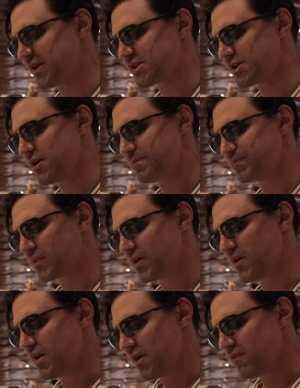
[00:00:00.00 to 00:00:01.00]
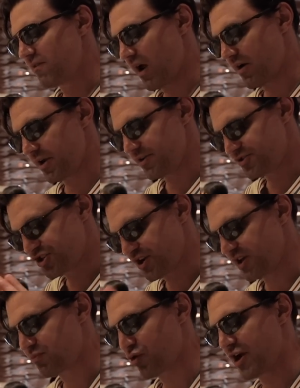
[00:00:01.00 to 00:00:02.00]
pizza, very
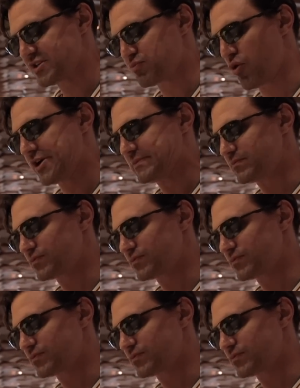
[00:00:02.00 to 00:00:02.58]
shitty price point.